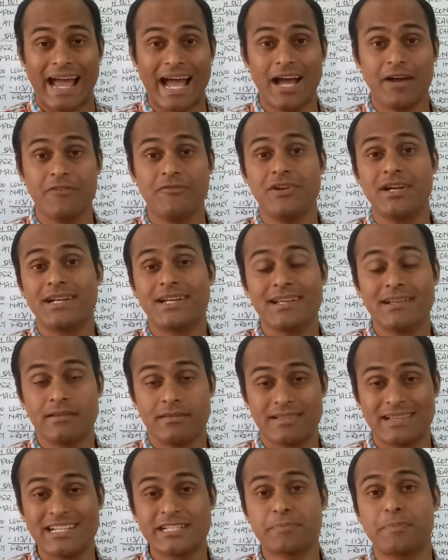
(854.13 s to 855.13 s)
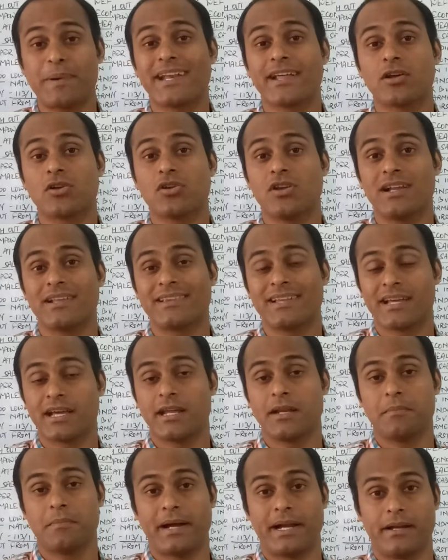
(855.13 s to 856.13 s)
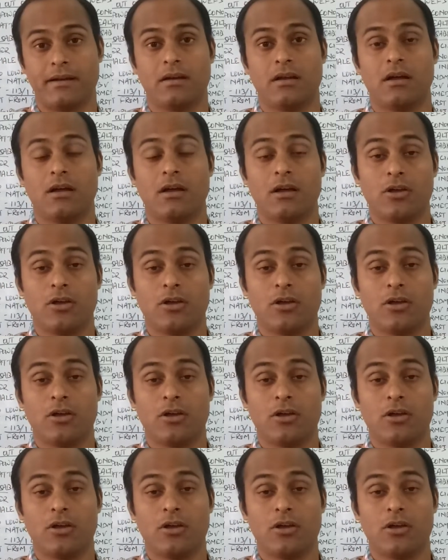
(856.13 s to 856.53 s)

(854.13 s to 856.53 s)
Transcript: have it this particular thing in mind.